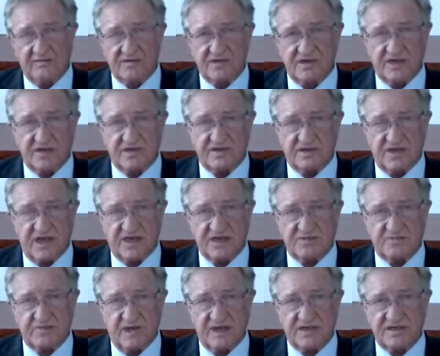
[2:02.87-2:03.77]
it was the
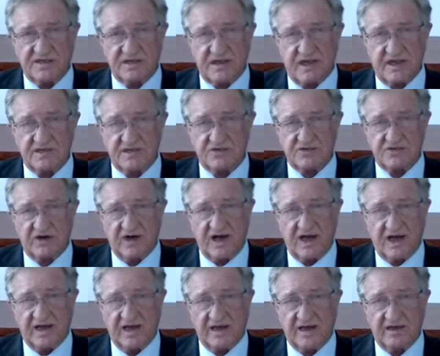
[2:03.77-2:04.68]
test match against Sri
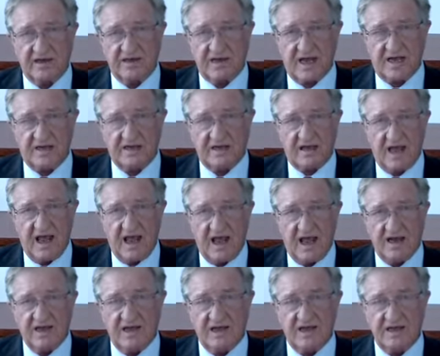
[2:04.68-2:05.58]
Lanka at
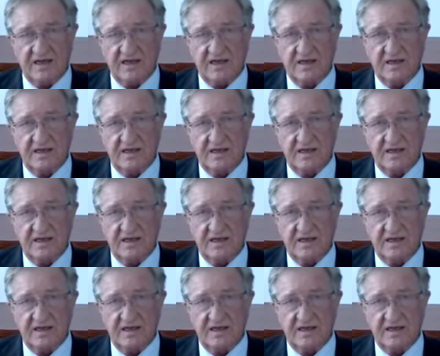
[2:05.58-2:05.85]
Kandy.